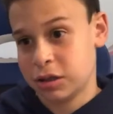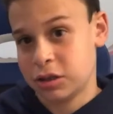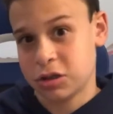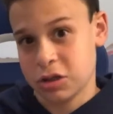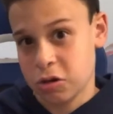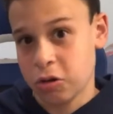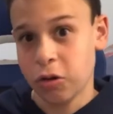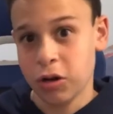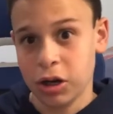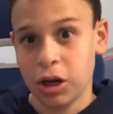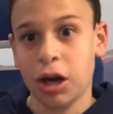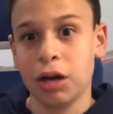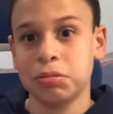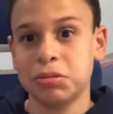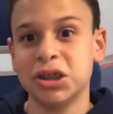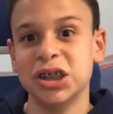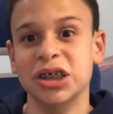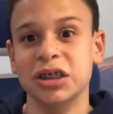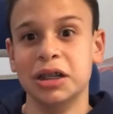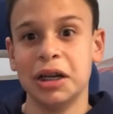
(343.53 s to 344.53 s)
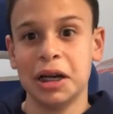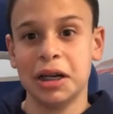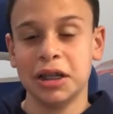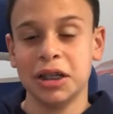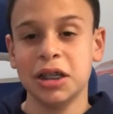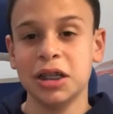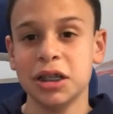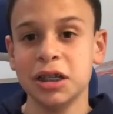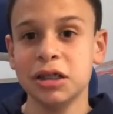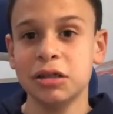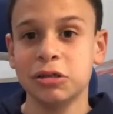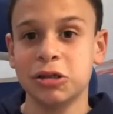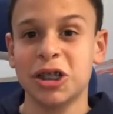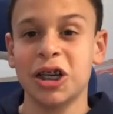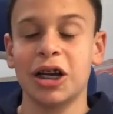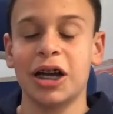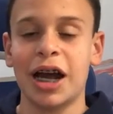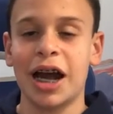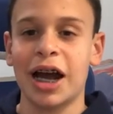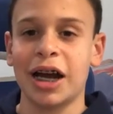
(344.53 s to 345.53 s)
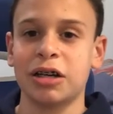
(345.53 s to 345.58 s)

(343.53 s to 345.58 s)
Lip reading: scoring option, and we're gonna